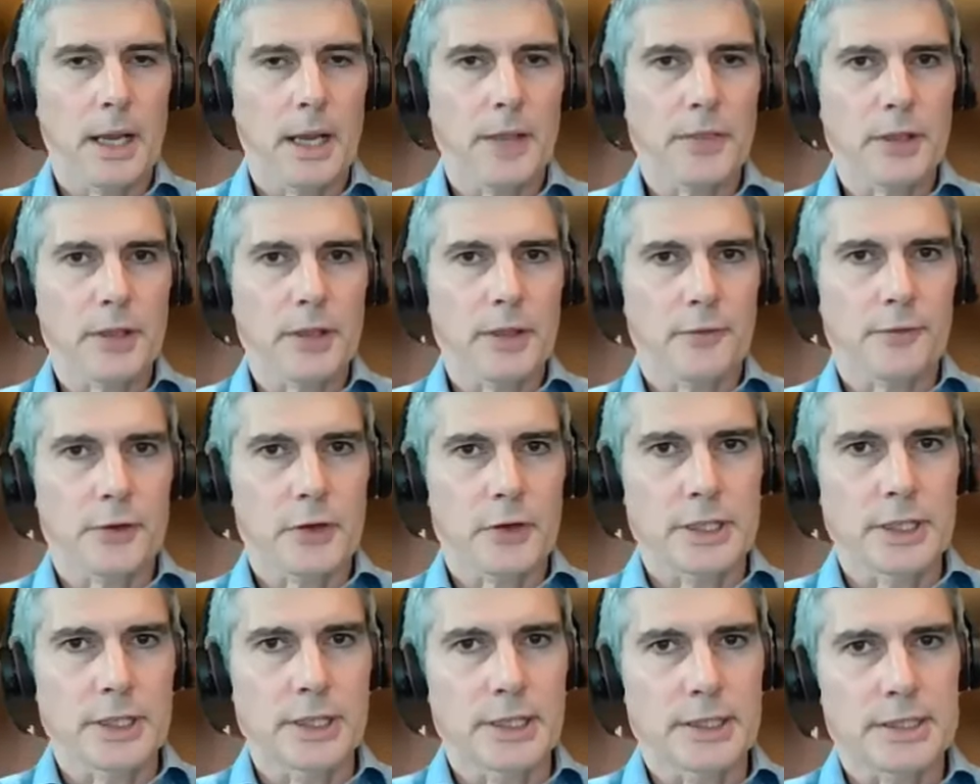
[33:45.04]
mean, I think the
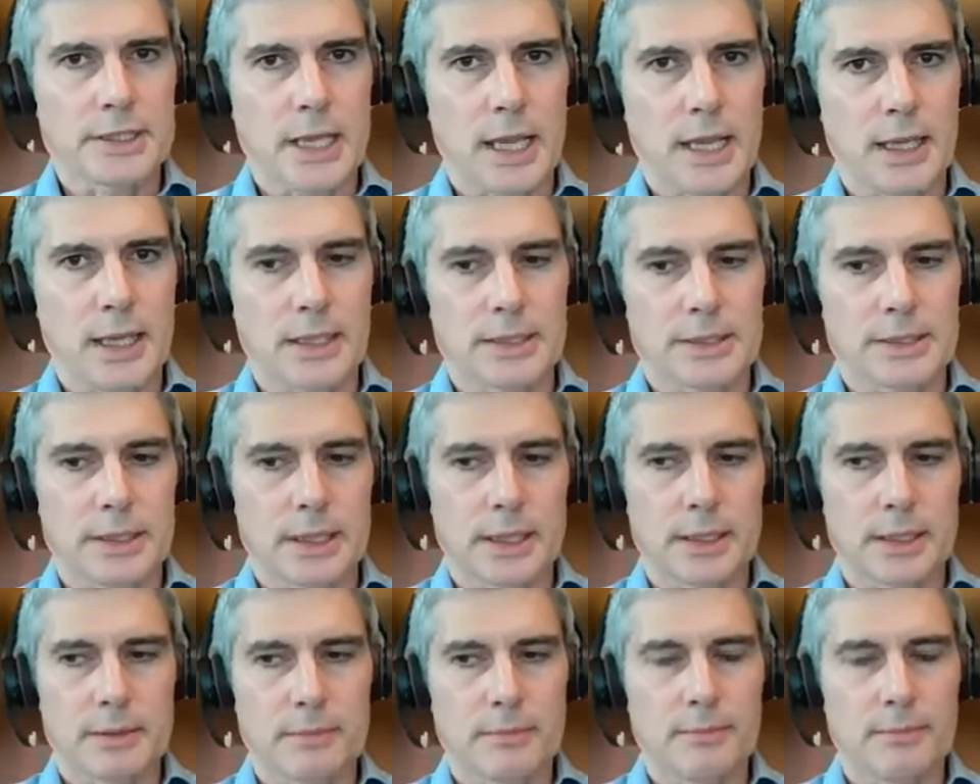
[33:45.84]
first thing to say is
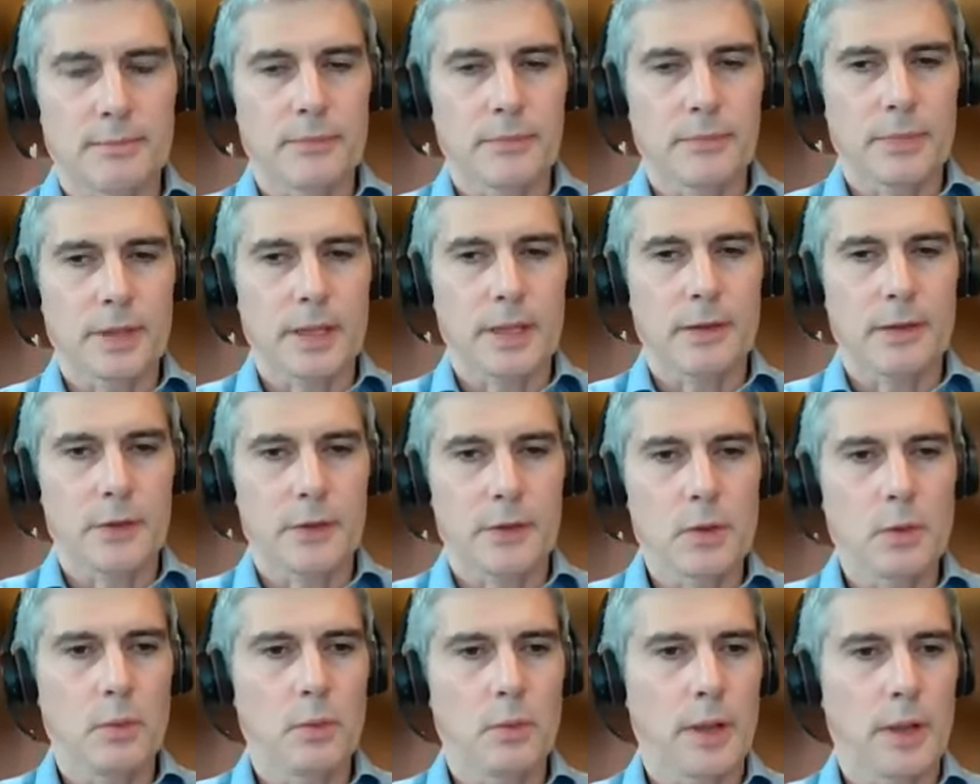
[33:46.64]
that if
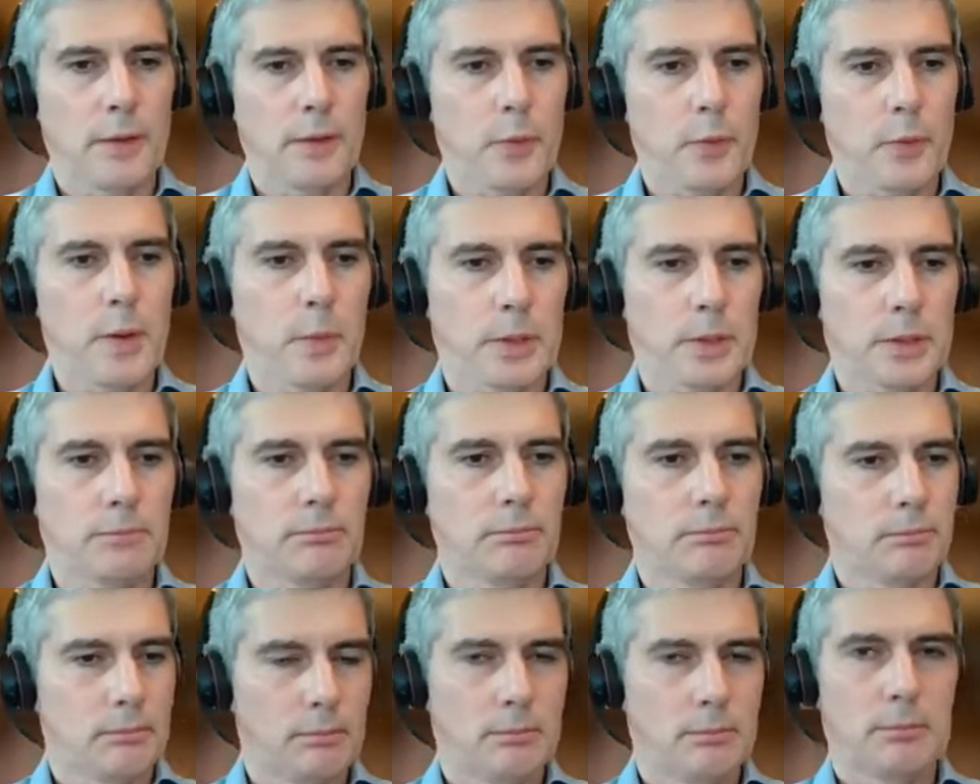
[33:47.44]
you if we were
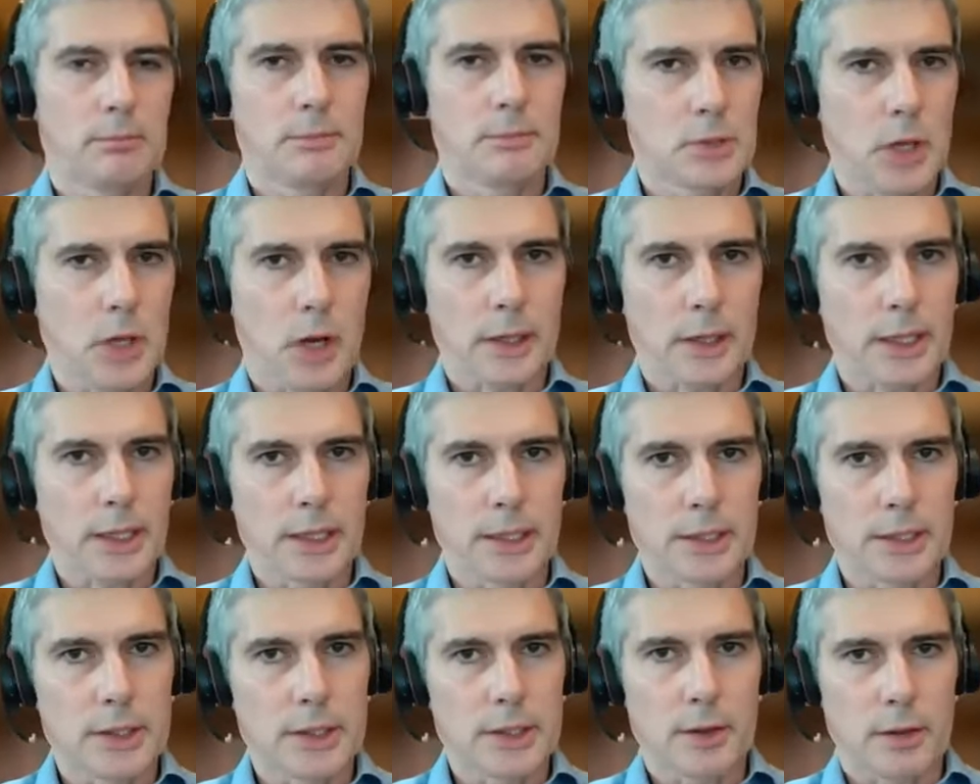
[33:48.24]

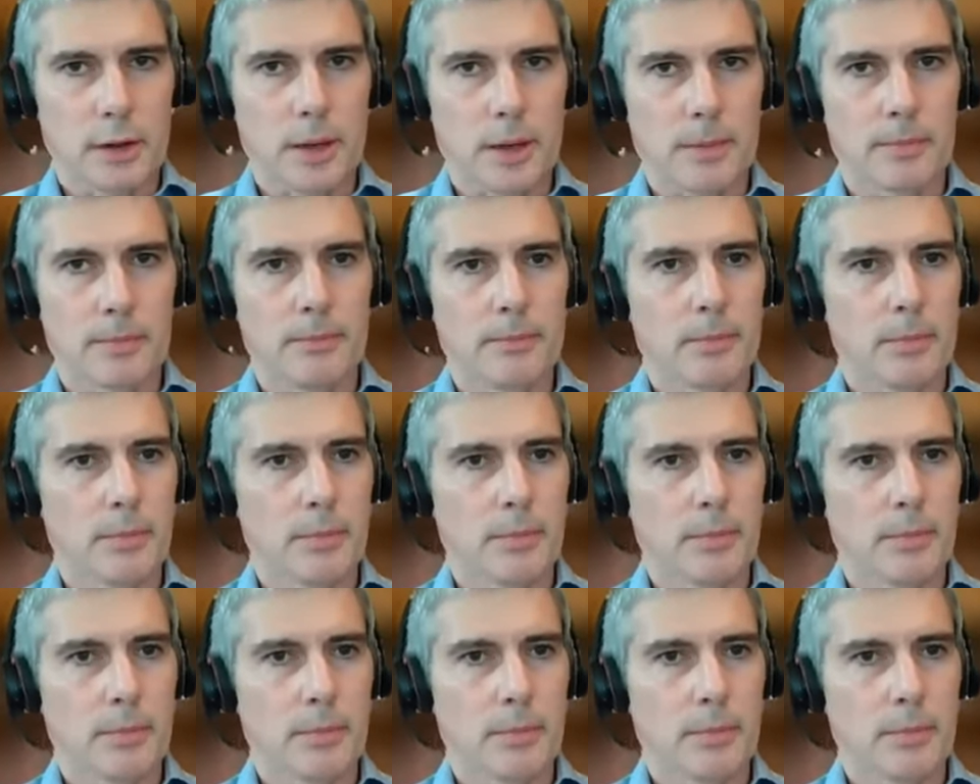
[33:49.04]
talking in Europe,